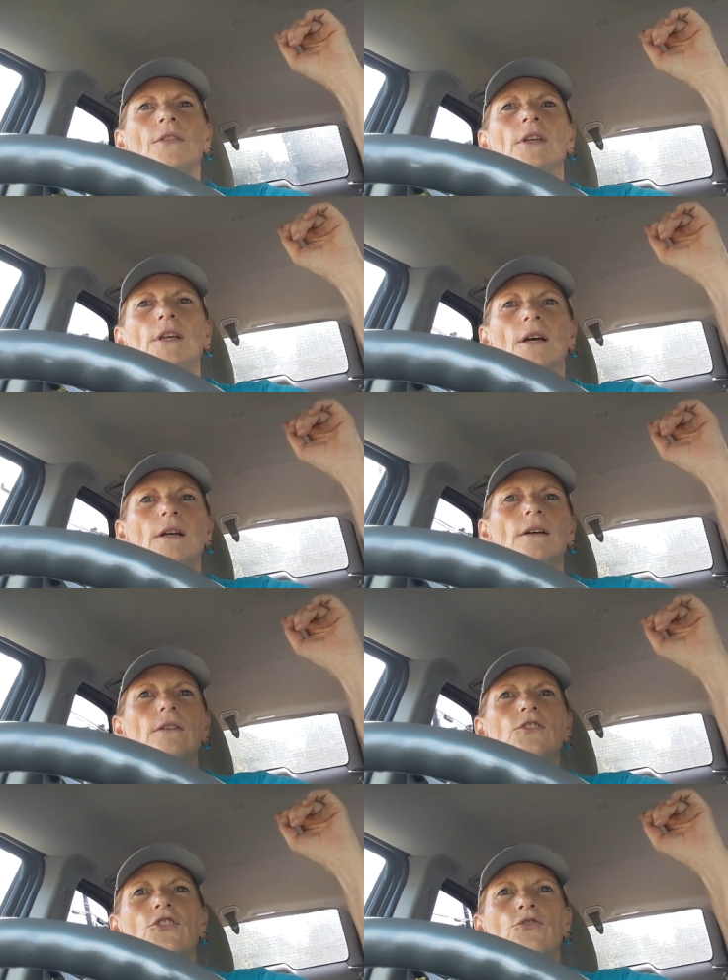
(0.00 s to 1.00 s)
the
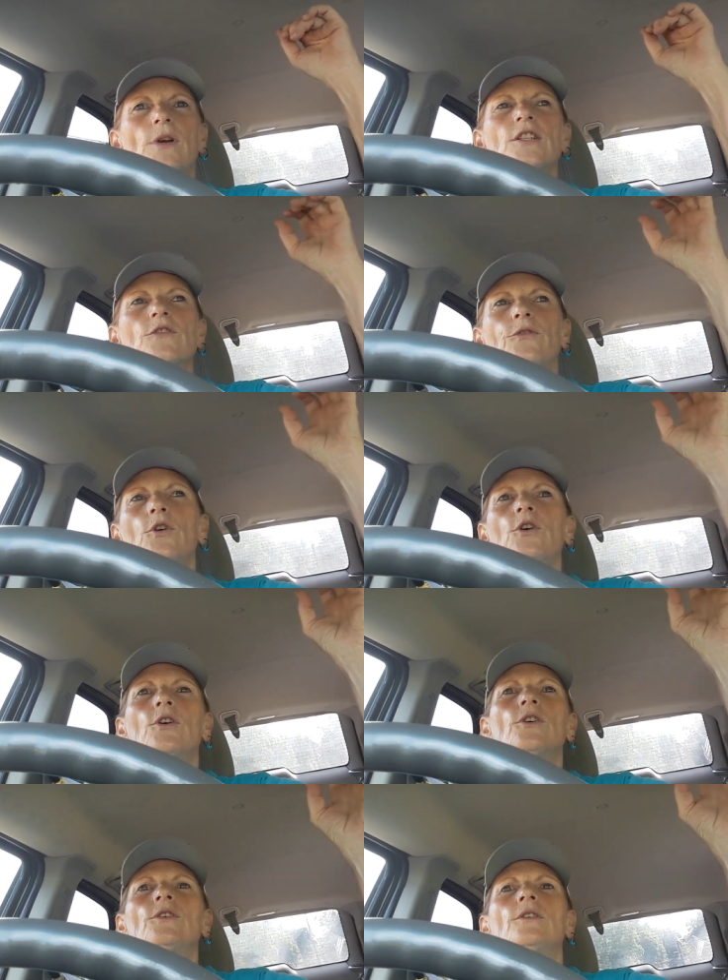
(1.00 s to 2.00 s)
uh,
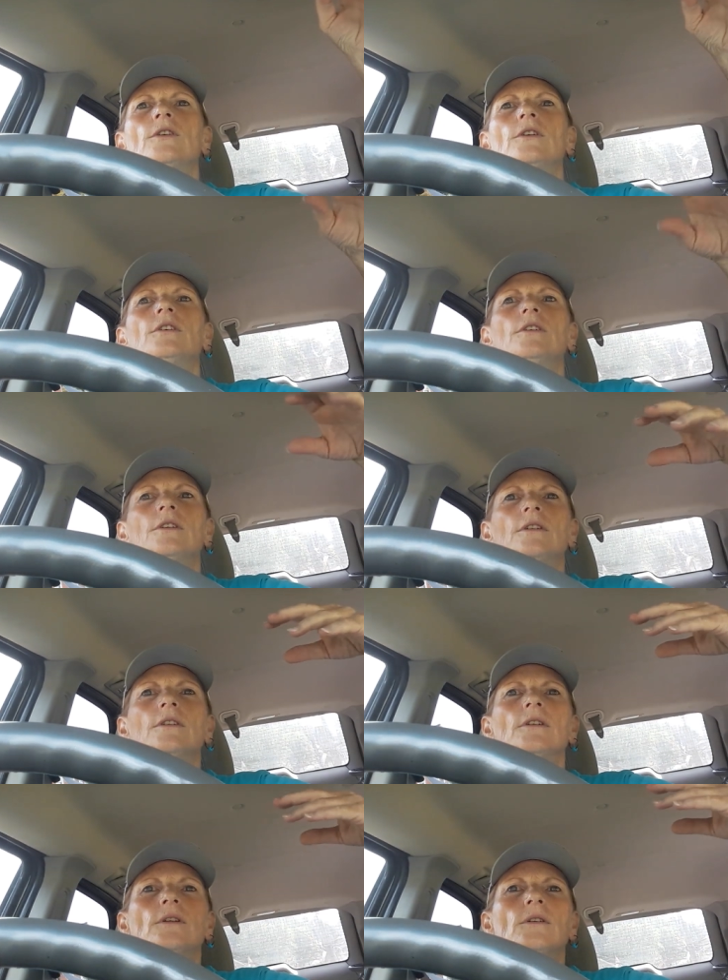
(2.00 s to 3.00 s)
stressful
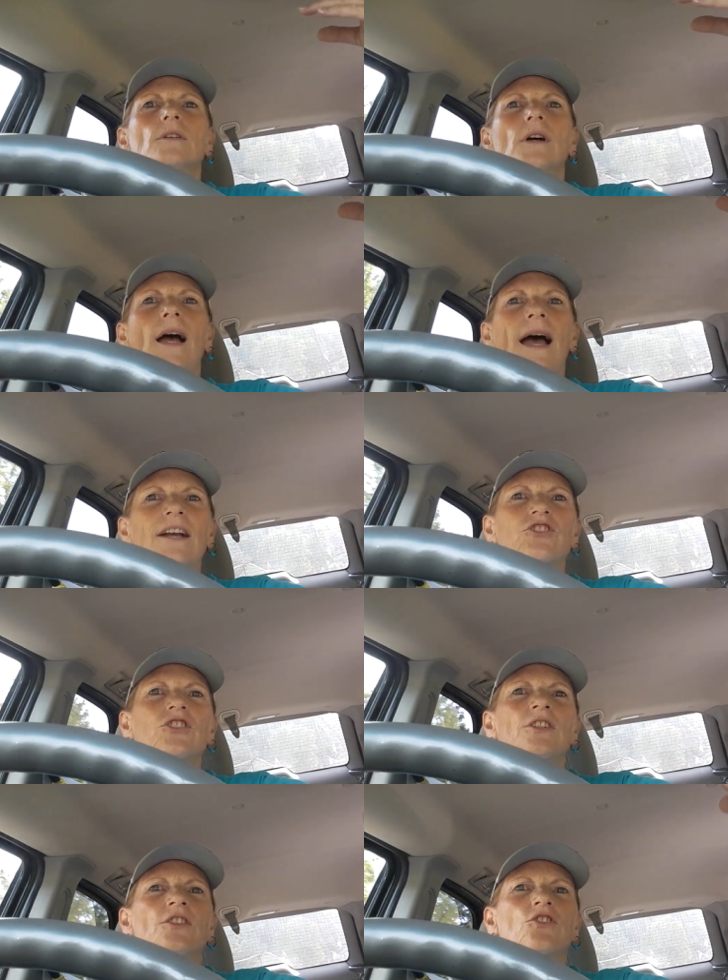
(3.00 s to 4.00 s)

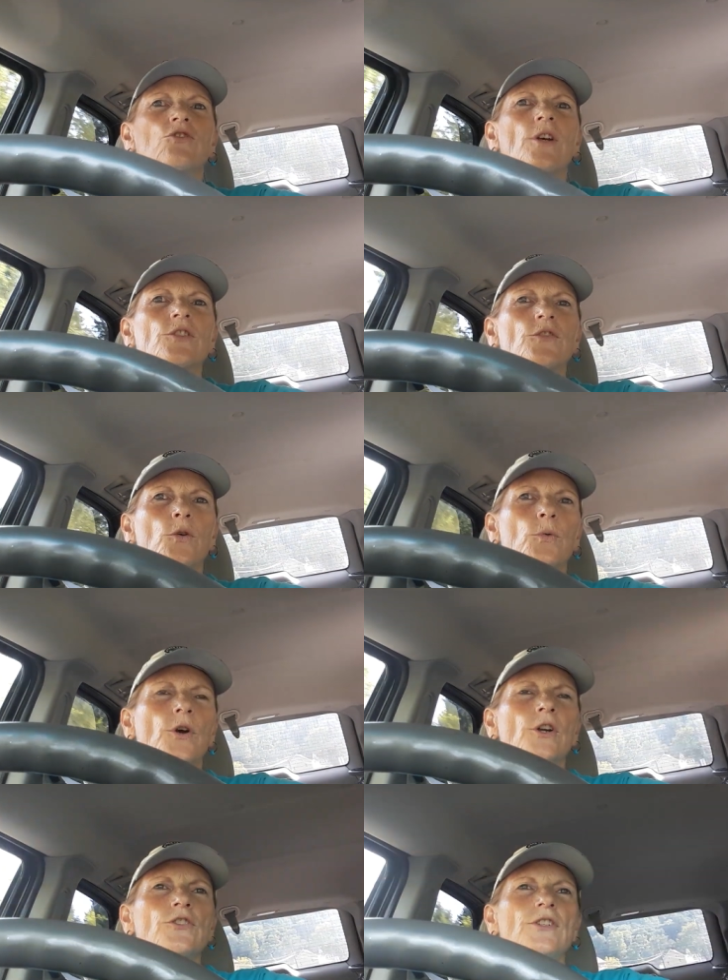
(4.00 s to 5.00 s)
action and stressful
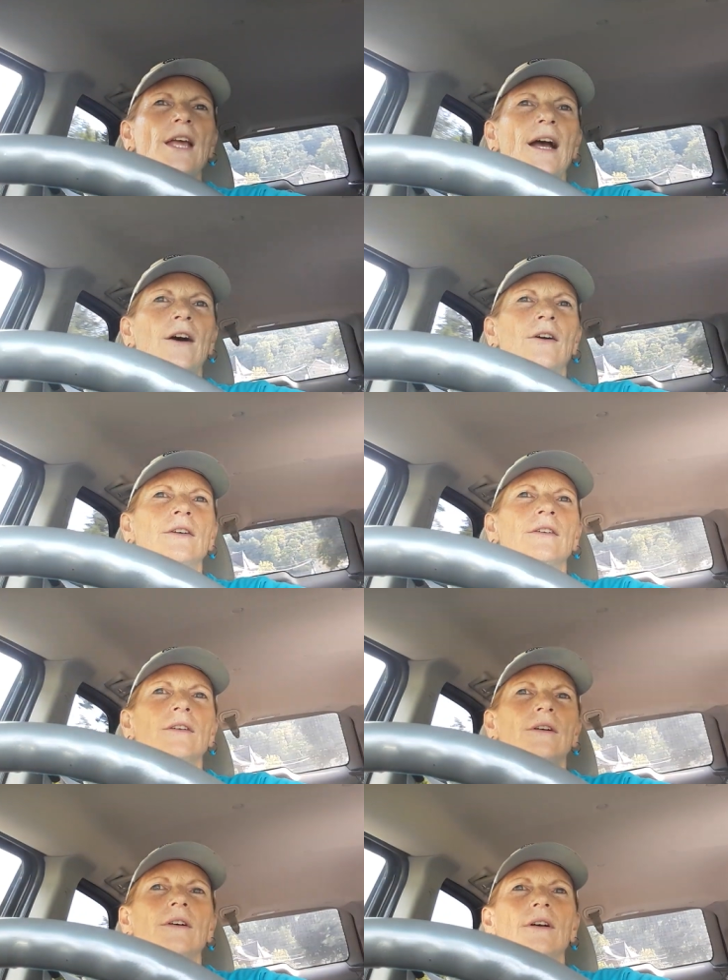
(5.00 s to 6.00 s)
words now
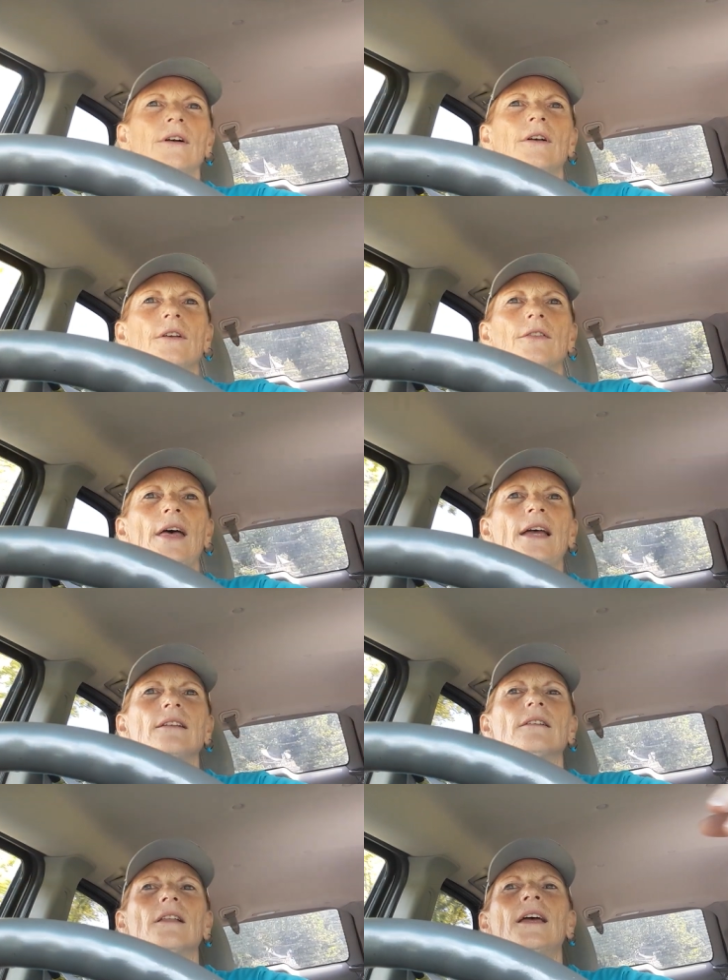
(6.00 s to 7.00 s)
that
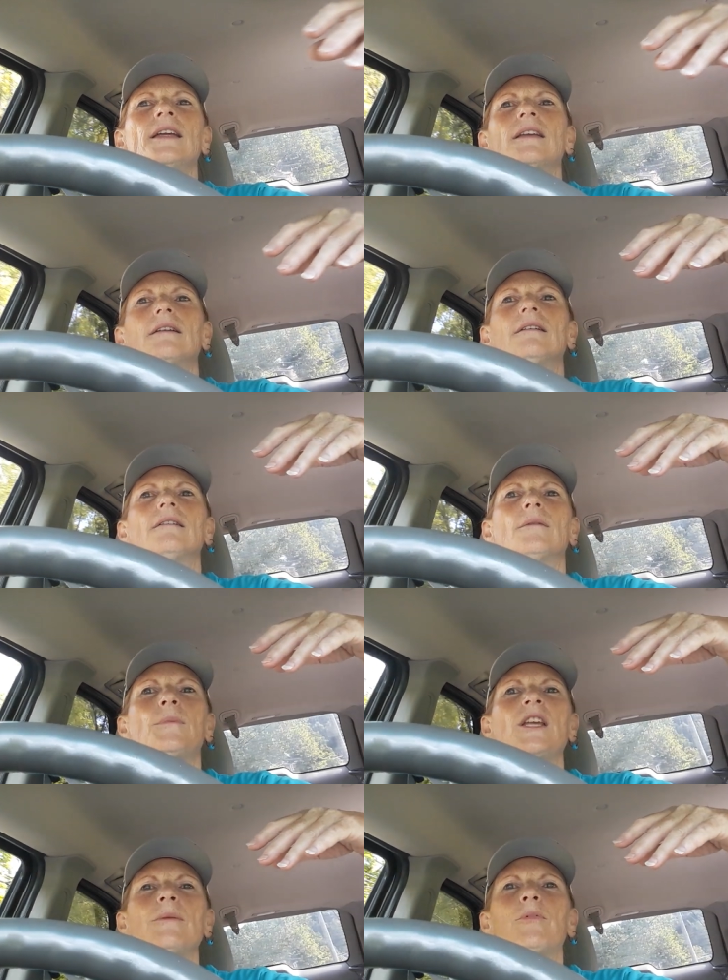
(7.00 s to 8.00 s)
like
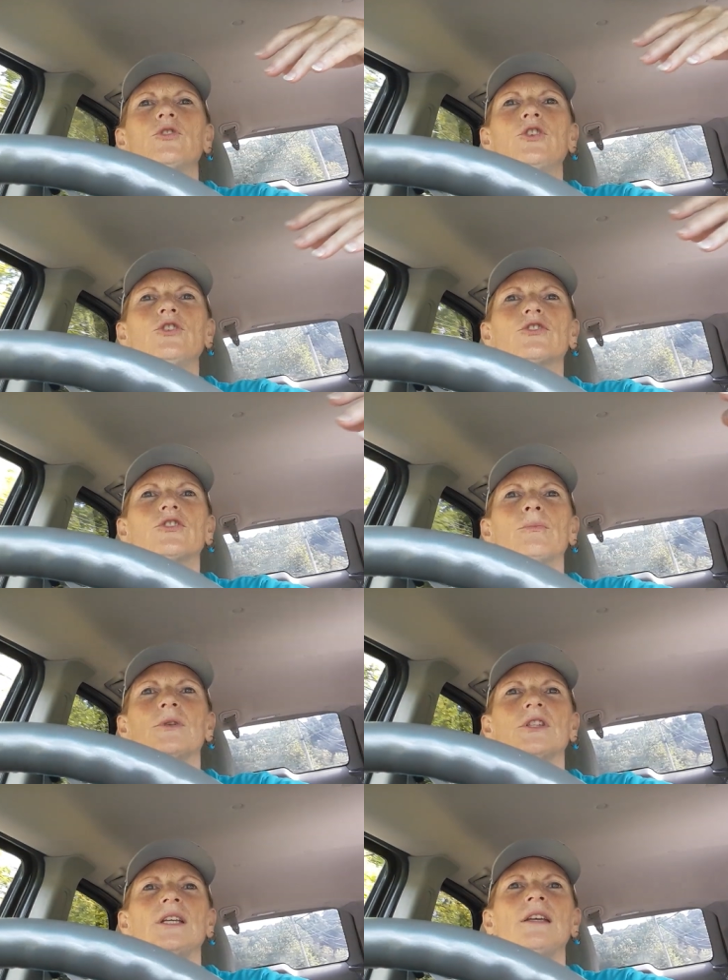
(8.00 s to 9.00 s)
people used to
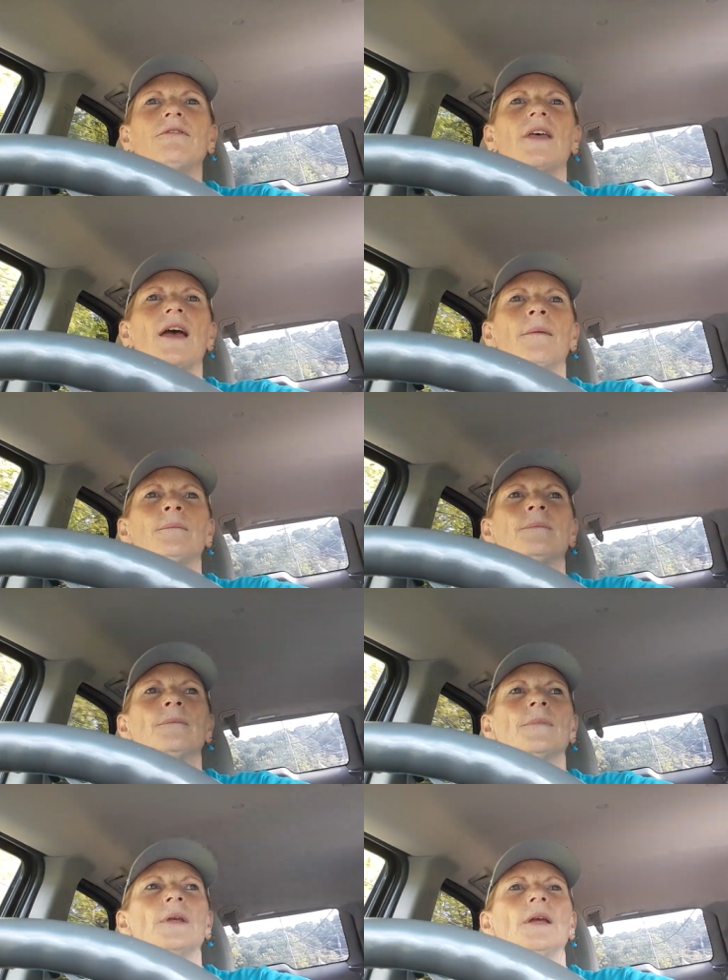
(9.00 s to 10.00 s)
believe them
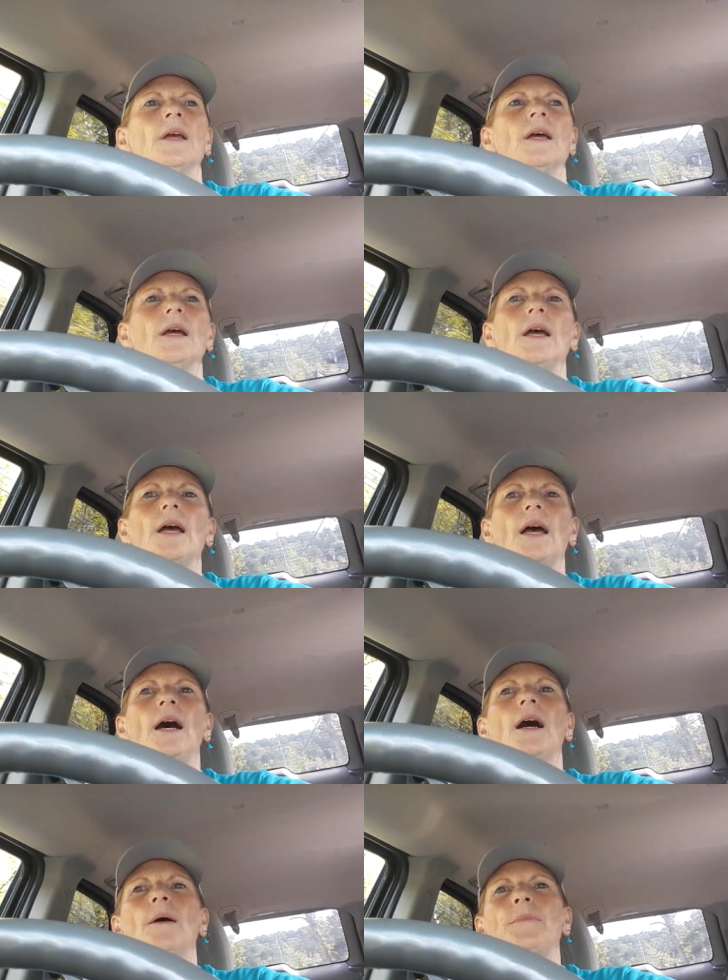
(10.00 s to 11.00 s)

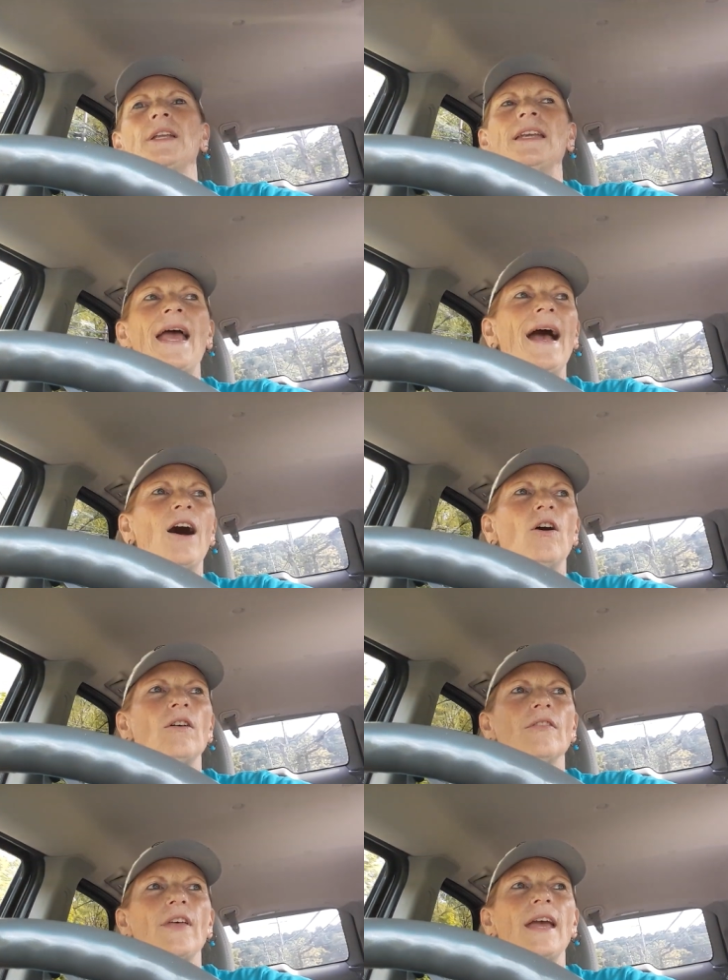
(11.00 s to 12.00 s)
uh, but now
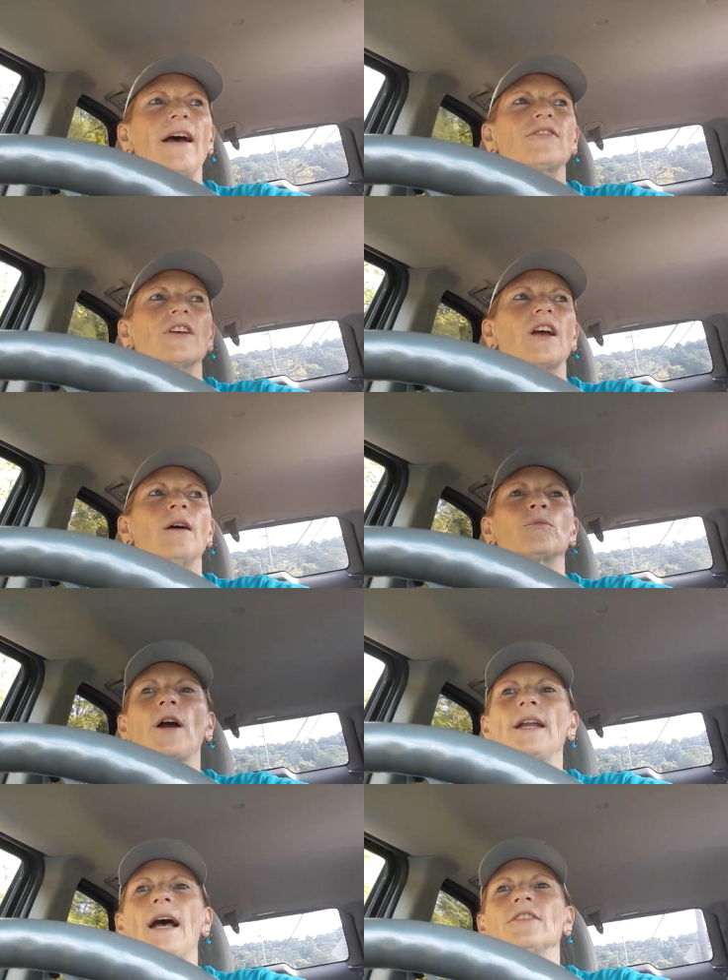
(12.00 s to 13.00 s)
they have to come
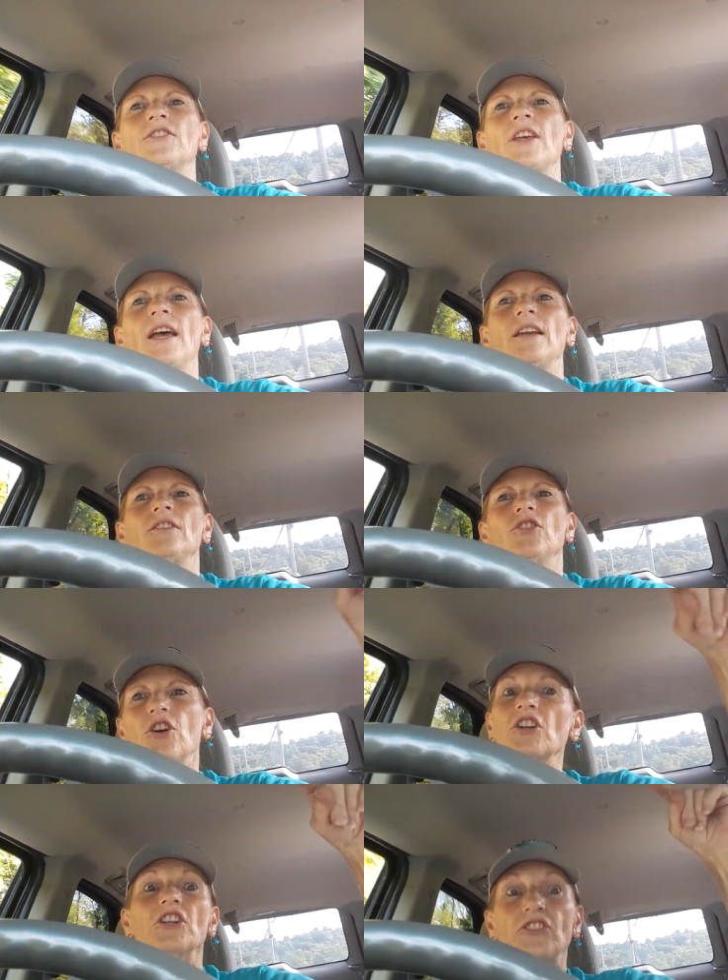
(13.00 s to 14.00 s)
right out and say
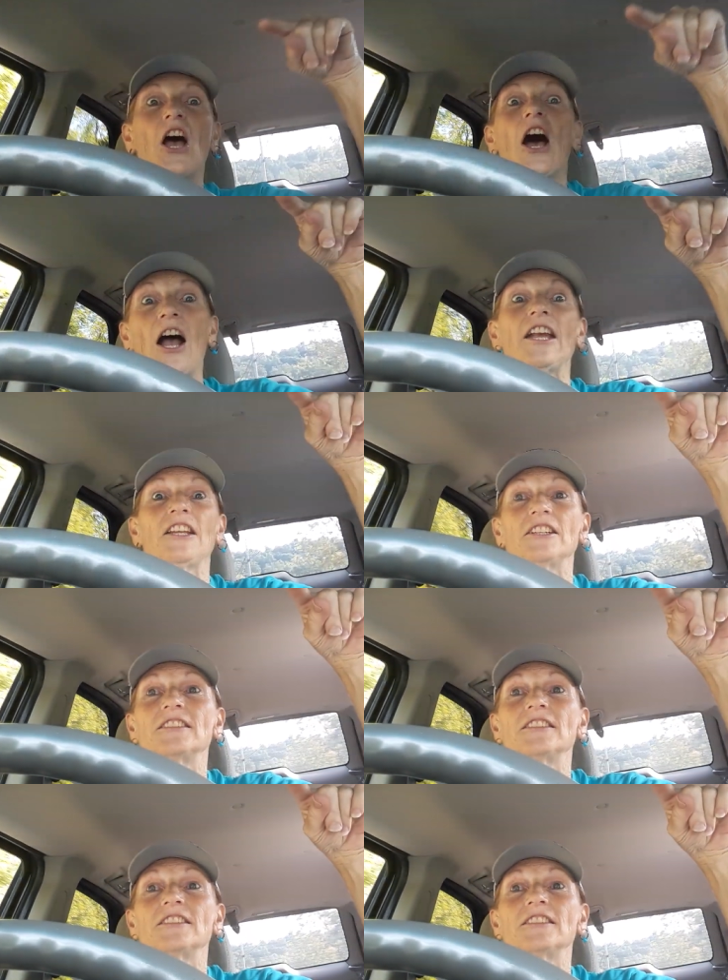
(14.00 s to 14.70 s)
you're gonna die